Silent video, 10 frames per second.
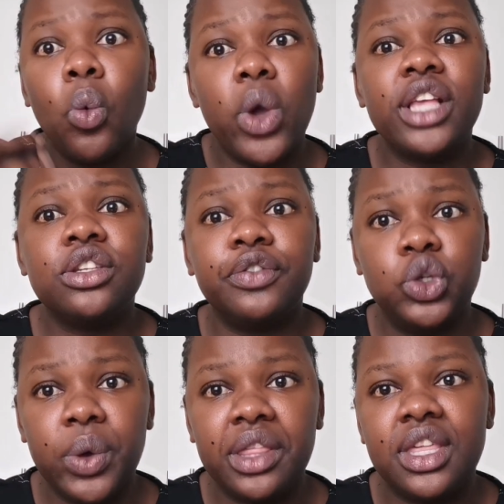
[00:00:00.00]
ways
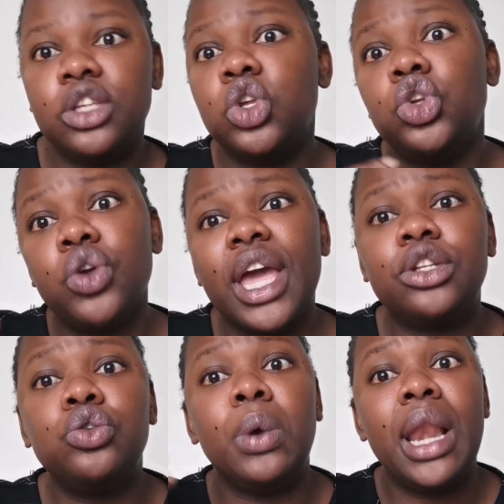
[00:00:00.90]
of doing things, so you
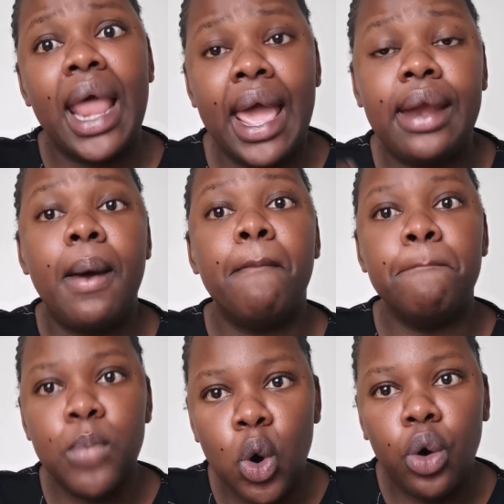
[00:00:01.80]
get to learn
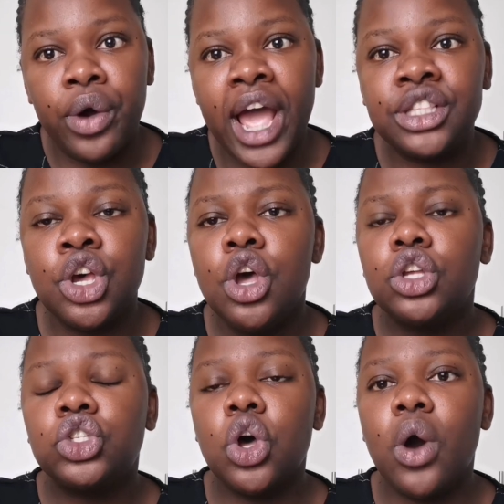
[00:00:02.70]
more, right?
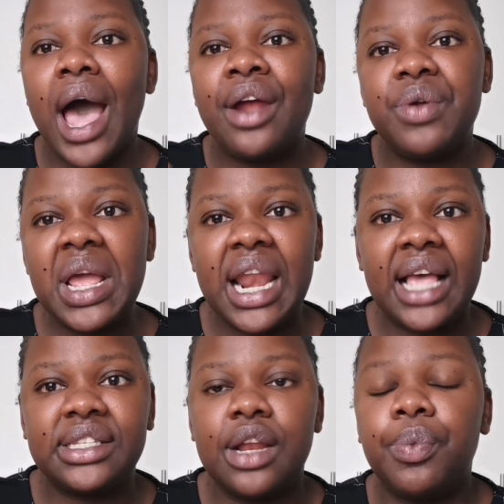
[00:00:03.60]
So I
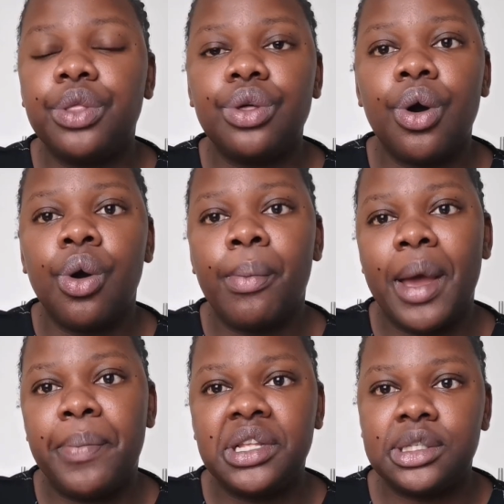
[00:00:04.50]
realized that with all
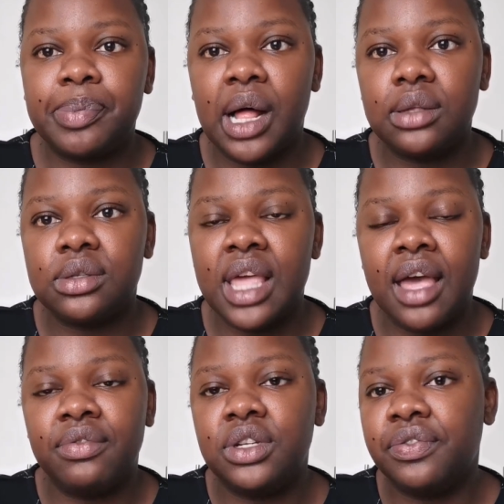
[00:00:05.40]
my principals, they
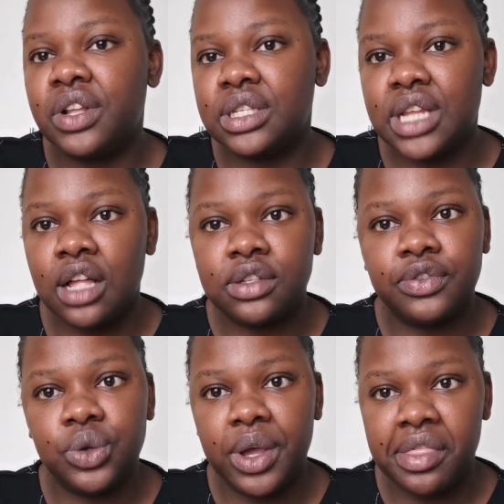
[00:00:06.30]
have different styles
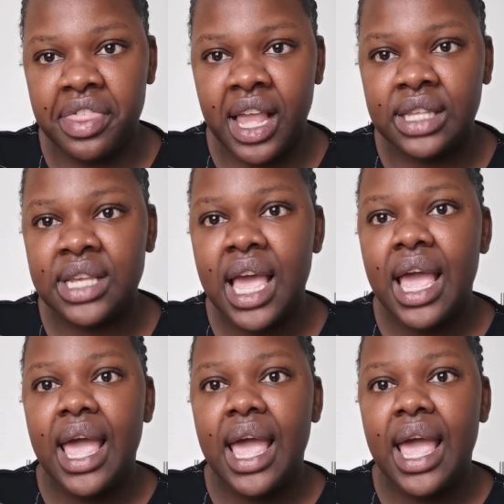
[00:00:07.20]
of doing things,